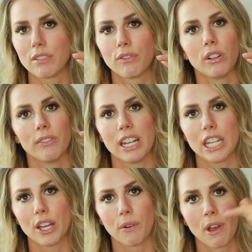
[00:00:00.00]
a full
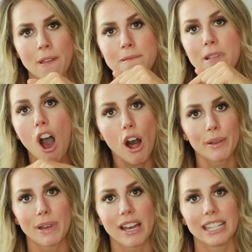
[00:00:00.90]
video all
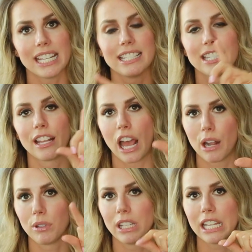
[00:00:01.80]
about these. I
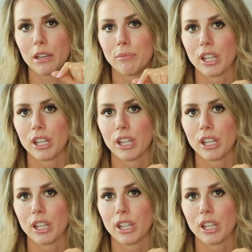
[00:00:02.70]
will link it